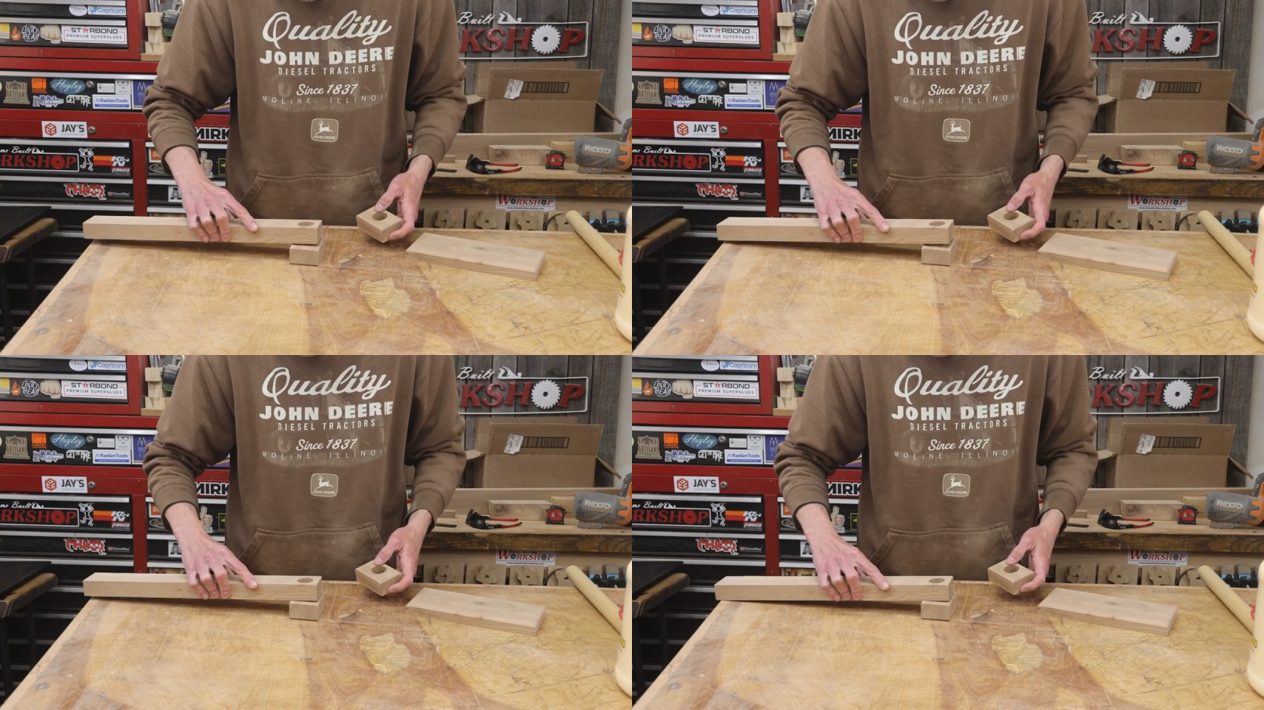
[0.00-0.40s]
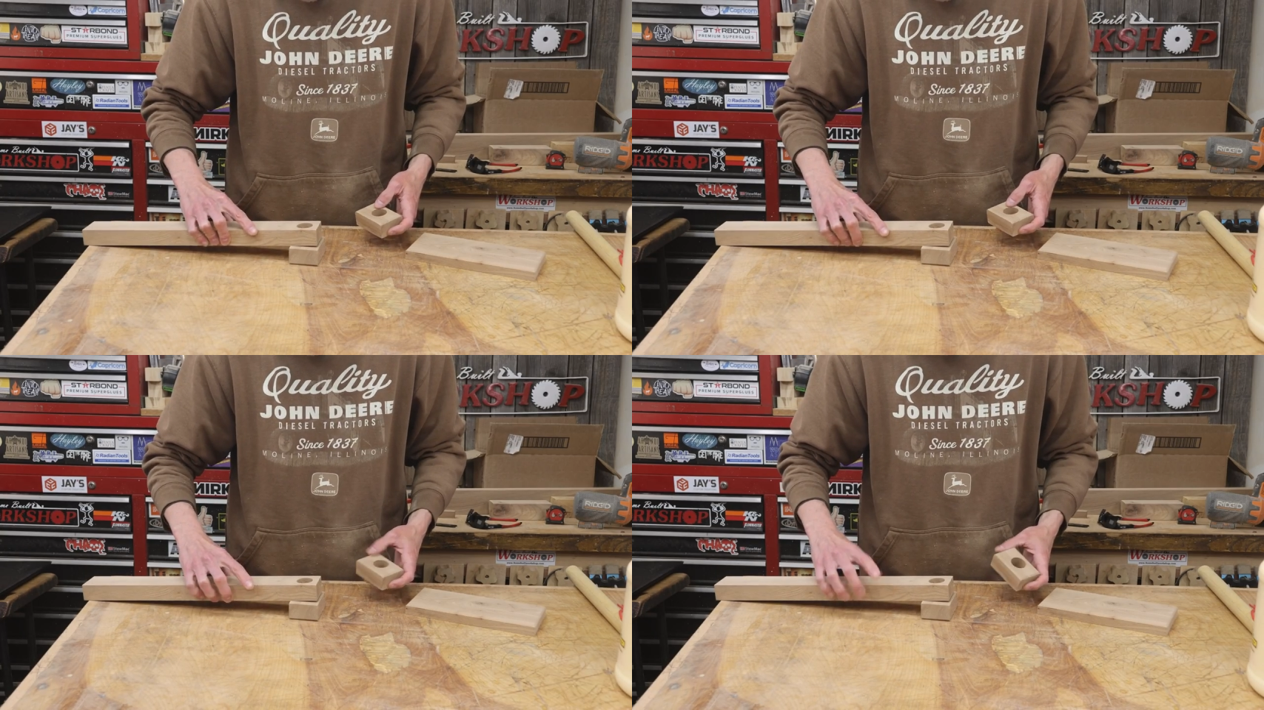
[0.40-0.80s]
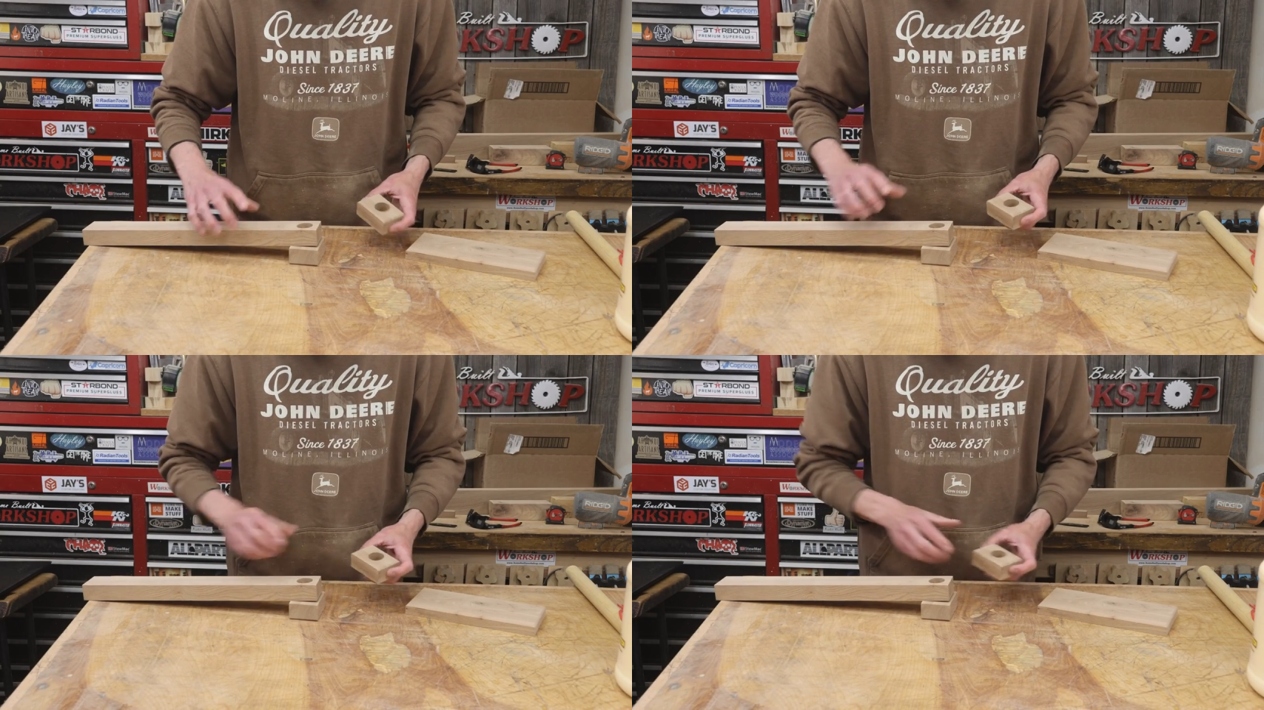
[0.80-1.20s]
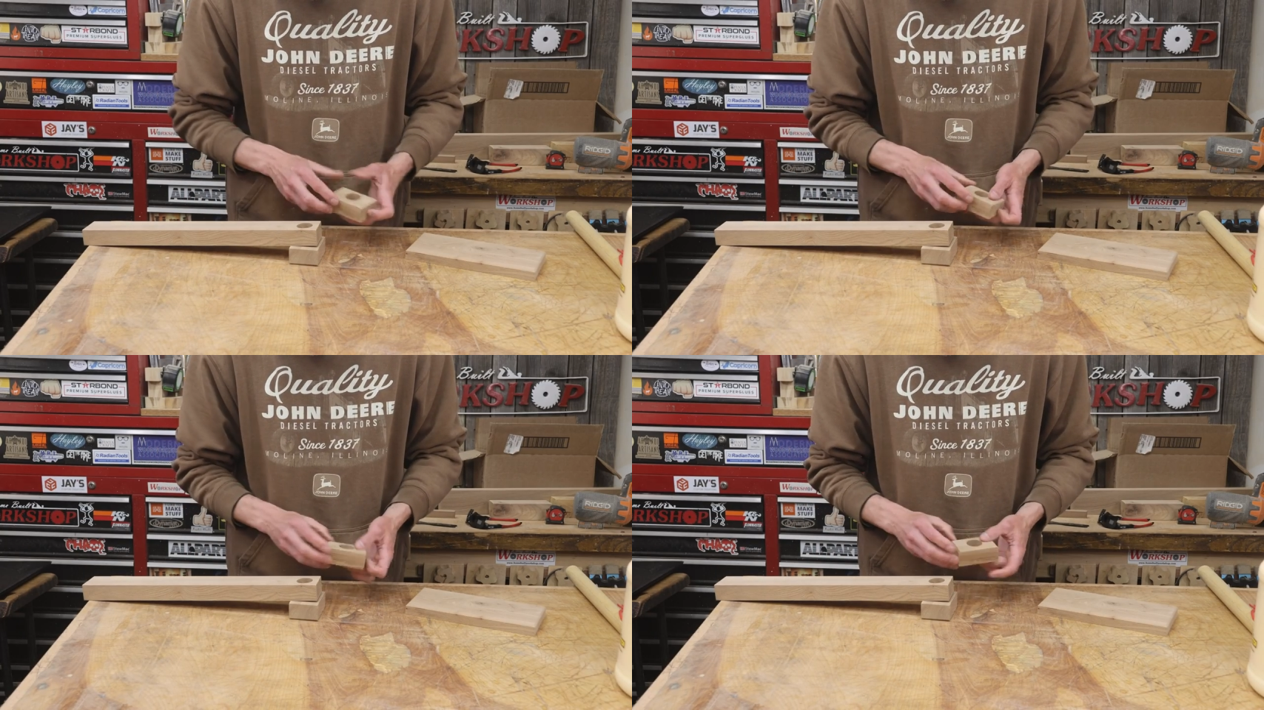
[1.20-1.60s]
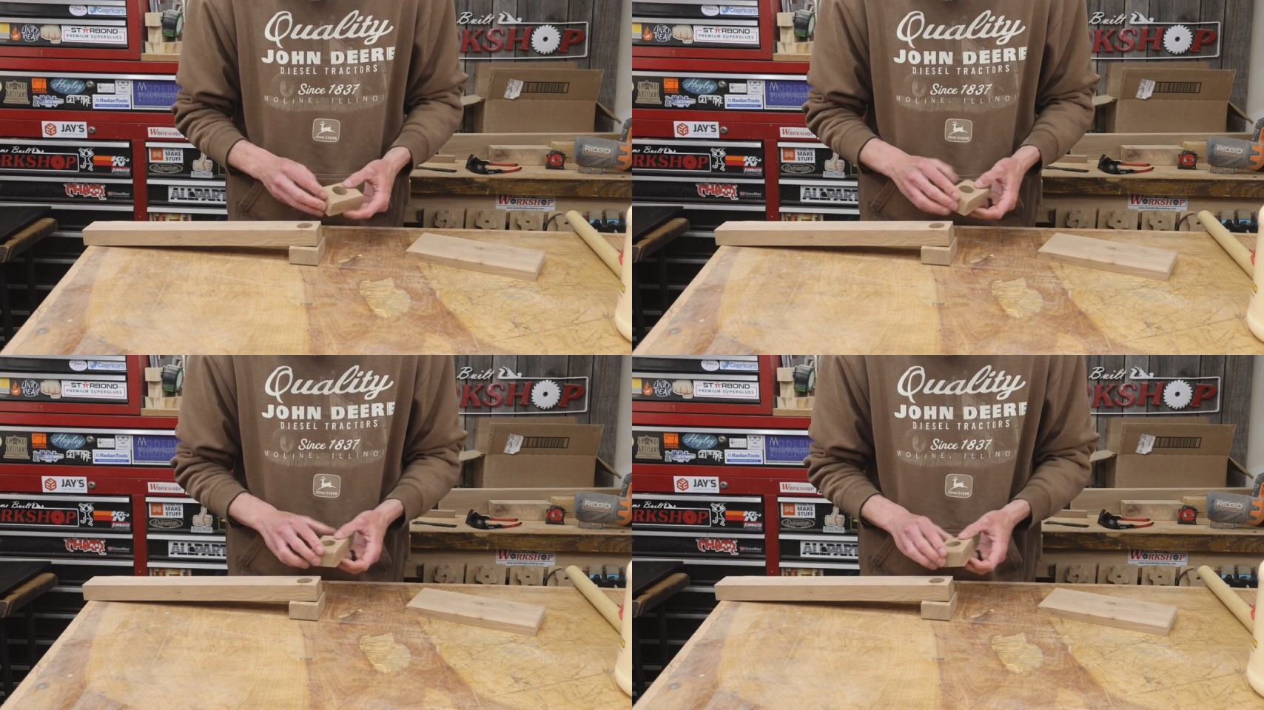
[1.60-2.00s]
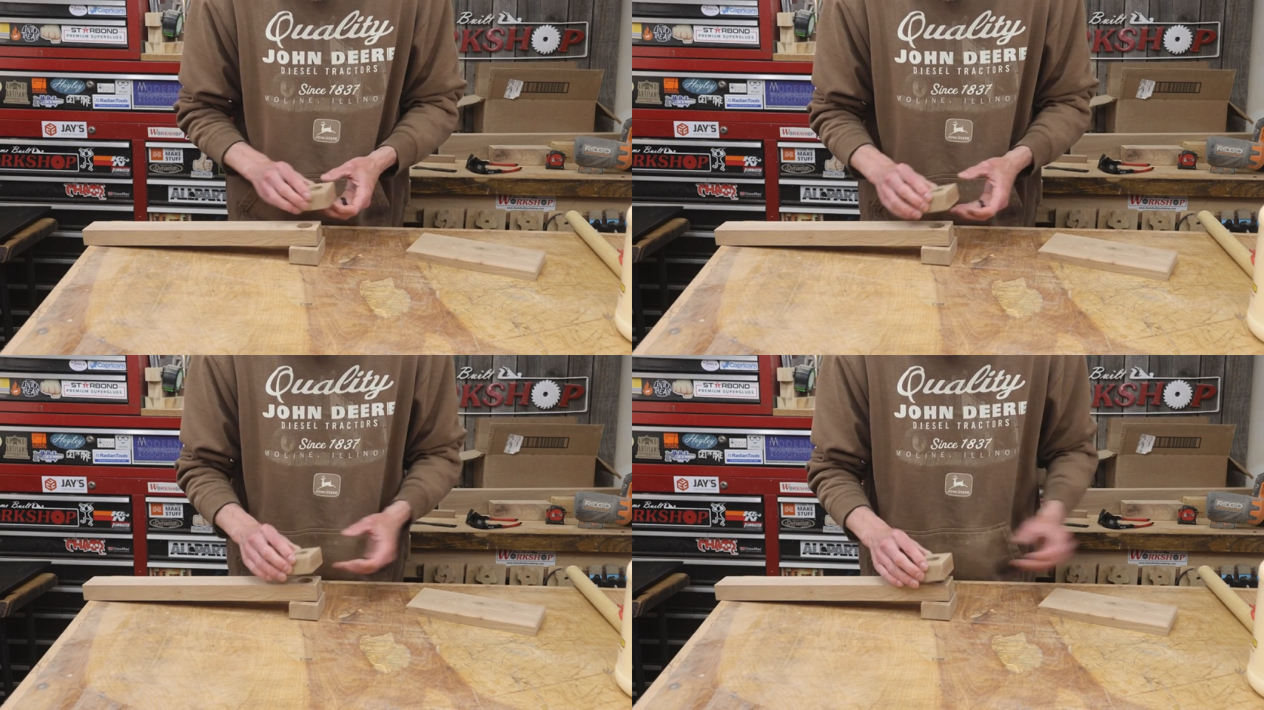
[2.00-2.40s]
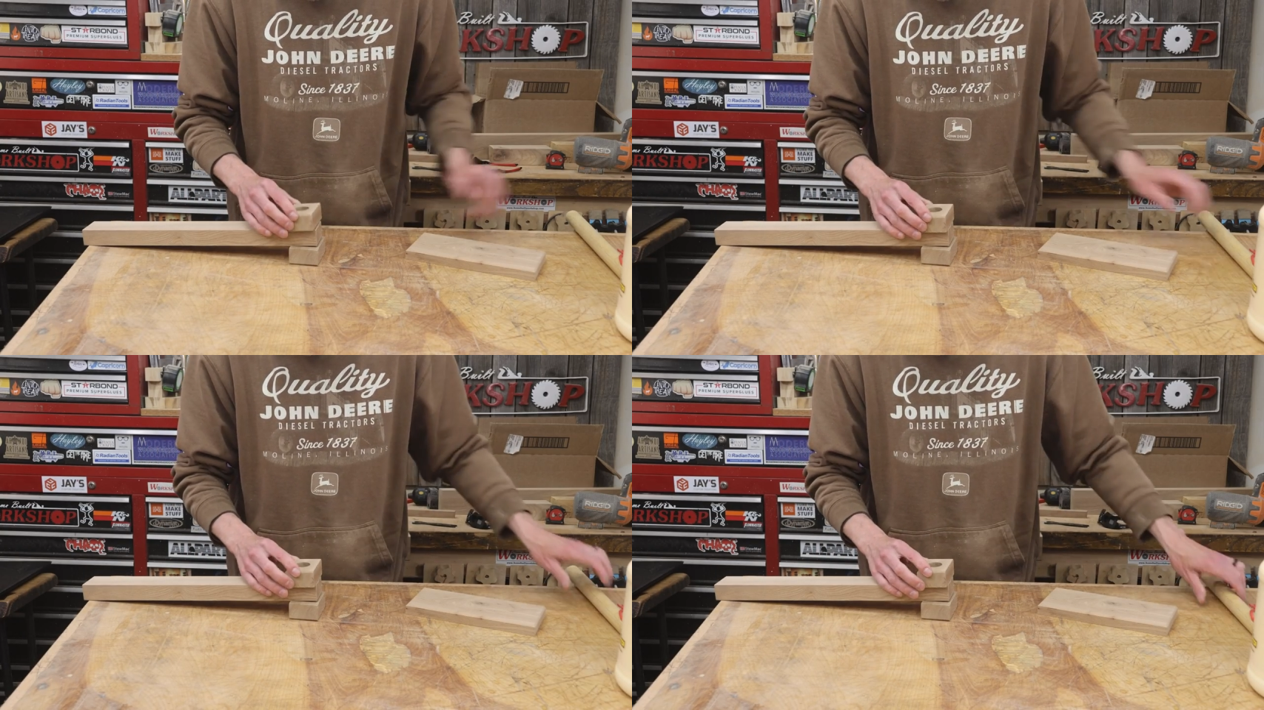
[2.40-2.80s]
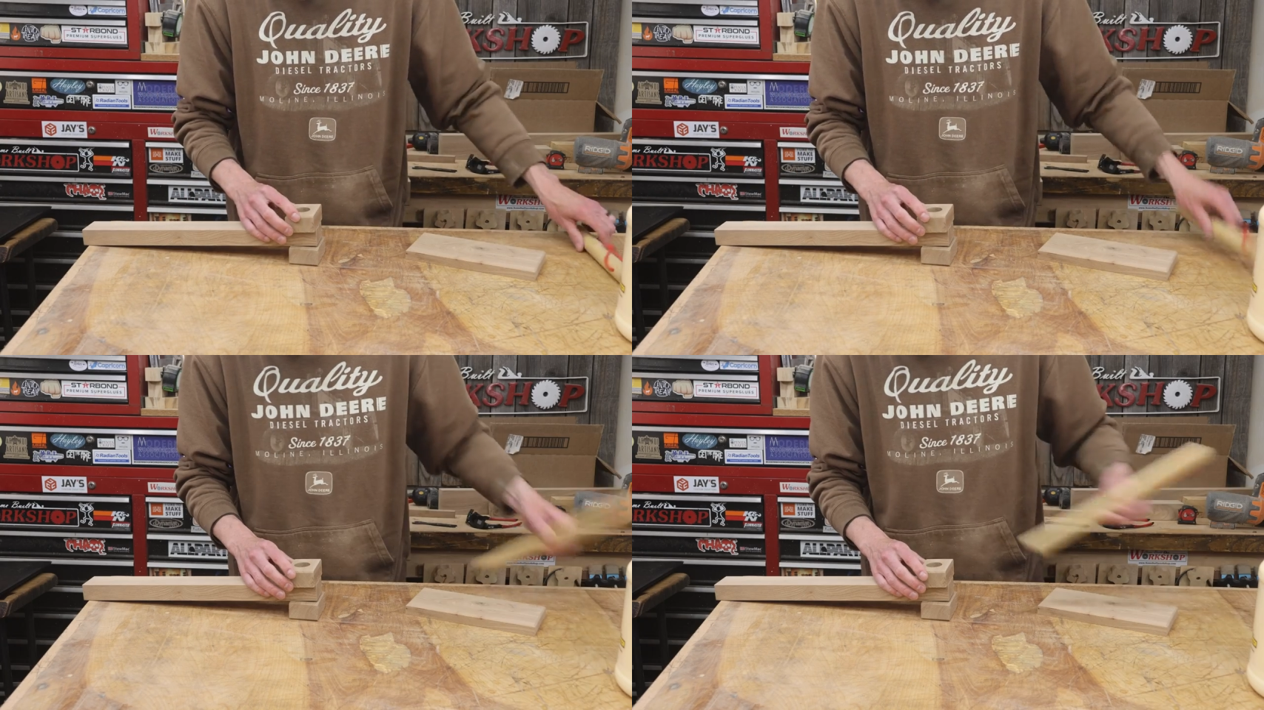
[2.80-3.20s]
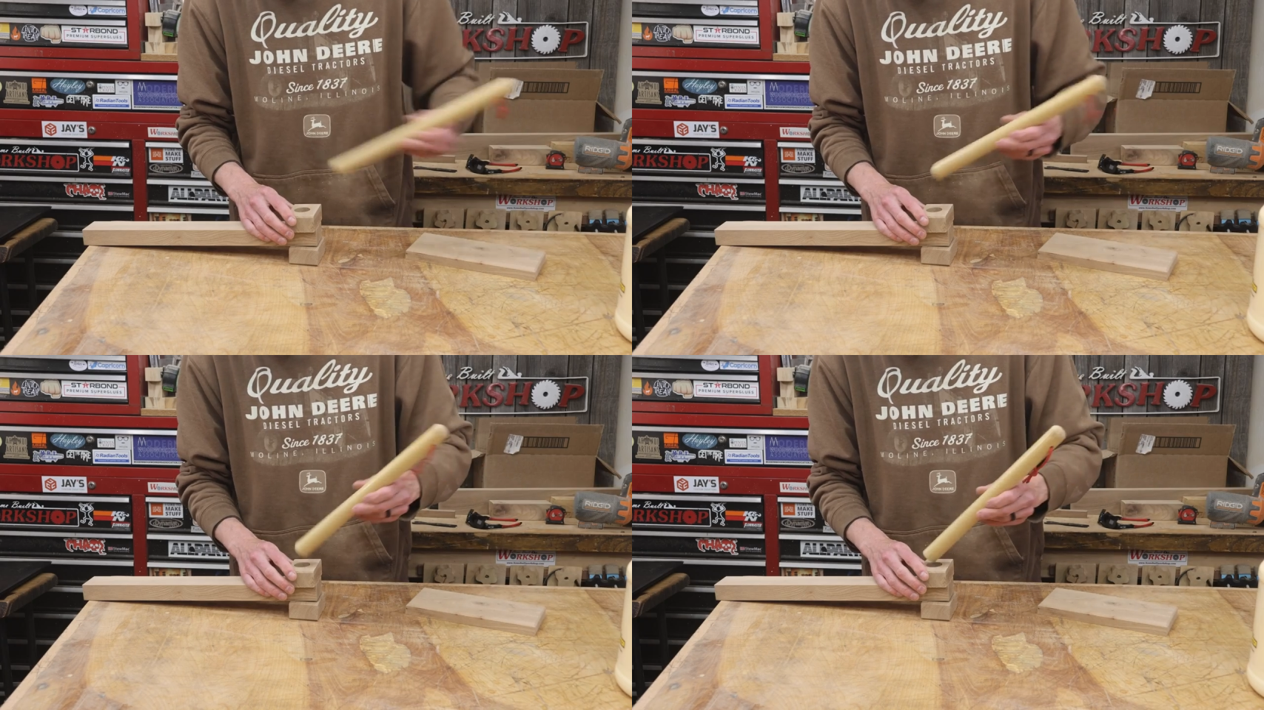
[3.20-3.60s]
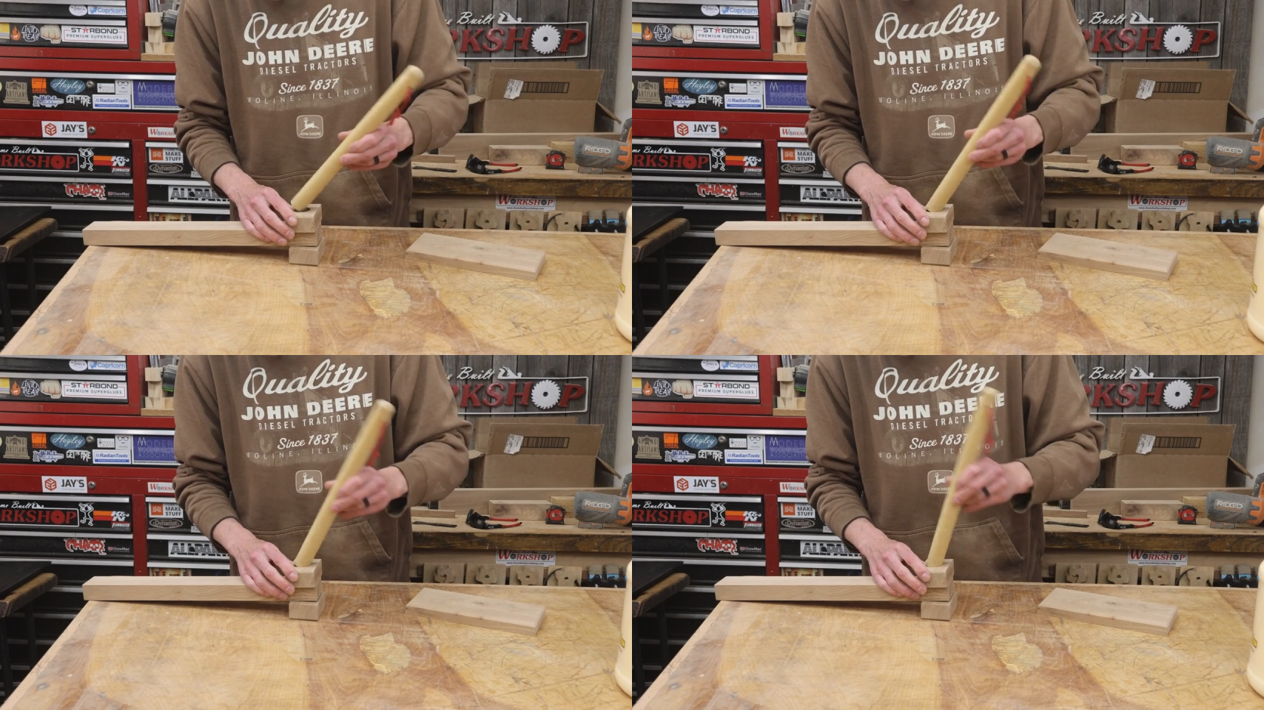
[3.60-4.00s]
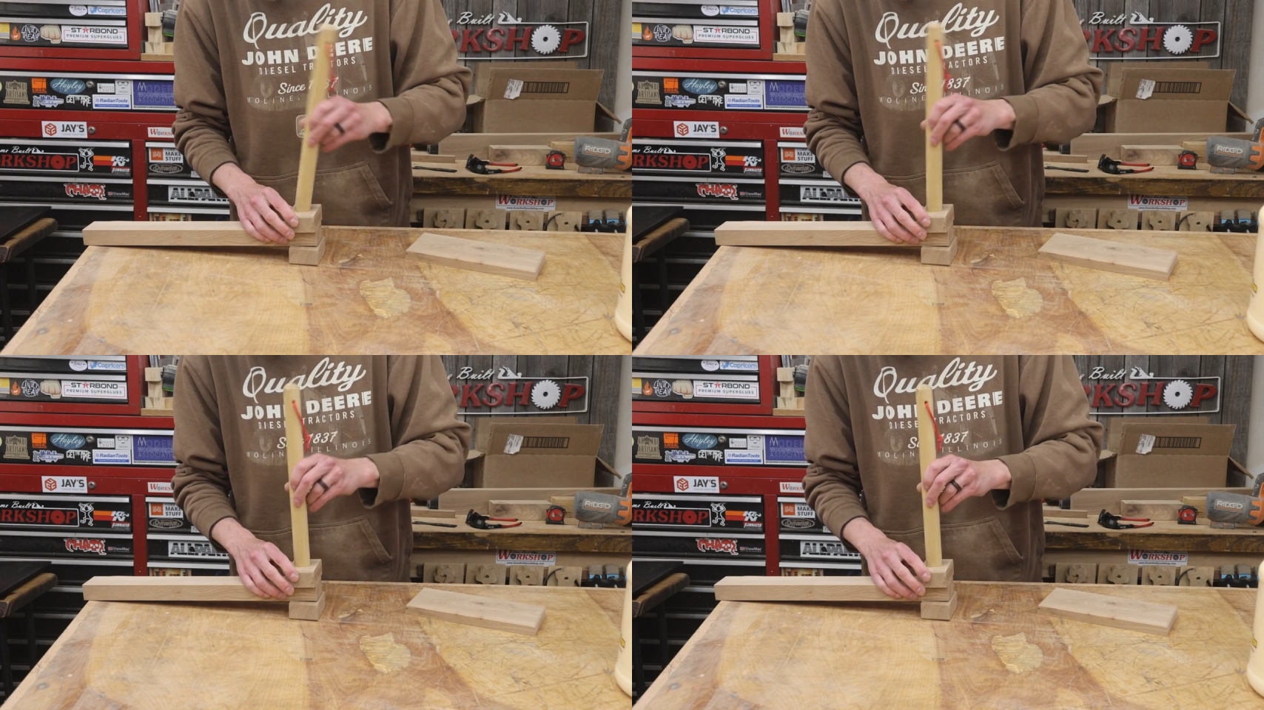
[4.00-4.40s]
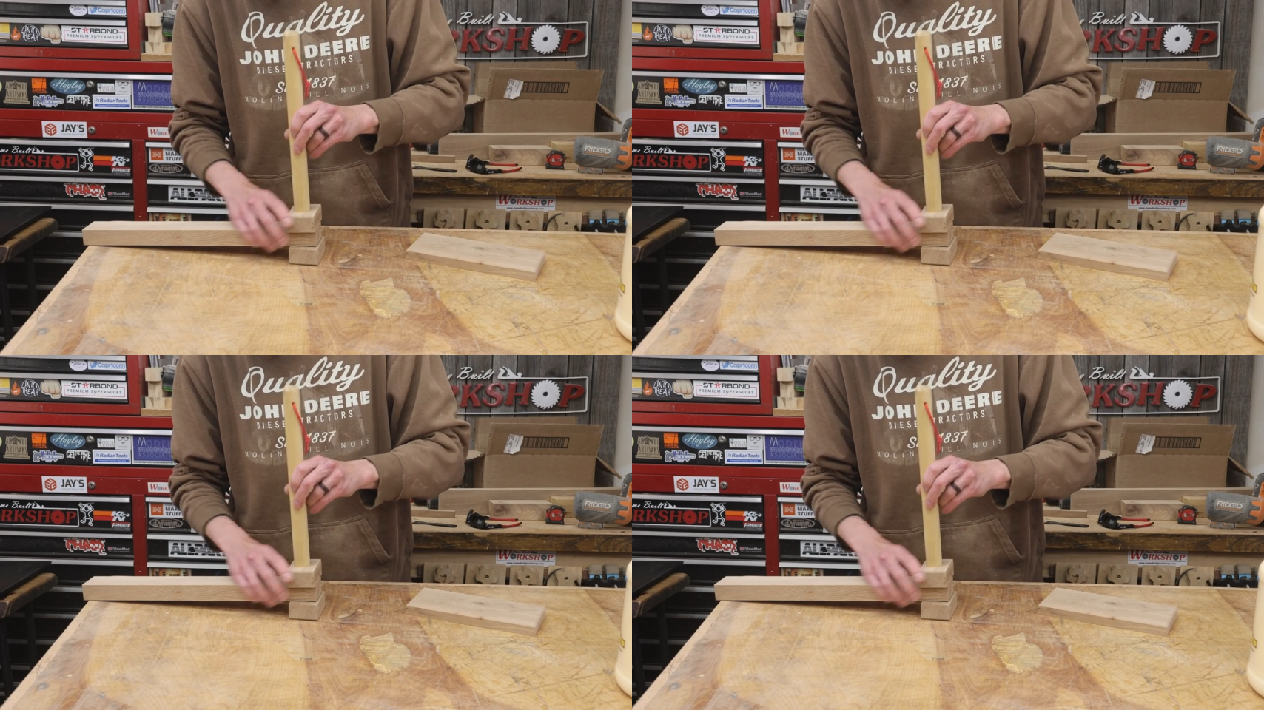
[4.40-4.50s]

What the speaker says: Nobody's mouth can be seen.